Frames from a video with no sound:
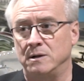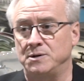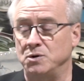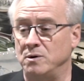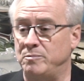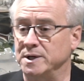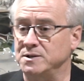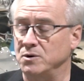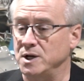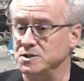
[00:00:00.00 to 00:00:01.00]
to a big
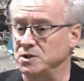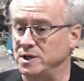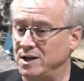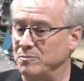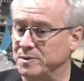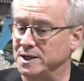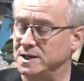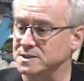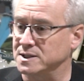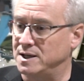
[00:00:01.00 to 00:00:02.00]
donation to help get
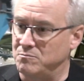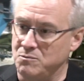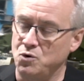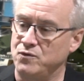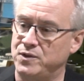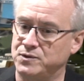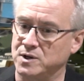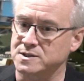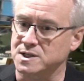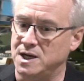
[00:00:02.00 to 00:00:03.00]
us and move
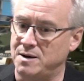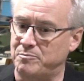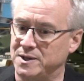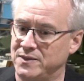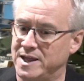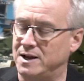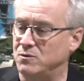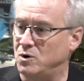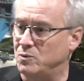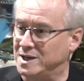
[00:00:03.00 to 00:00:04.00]
us up in that
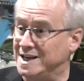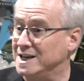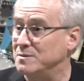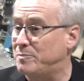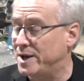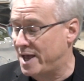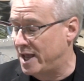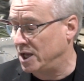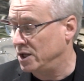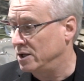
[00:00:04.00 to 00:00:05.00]
what we need to
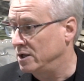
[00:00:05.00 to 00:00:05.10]
pay.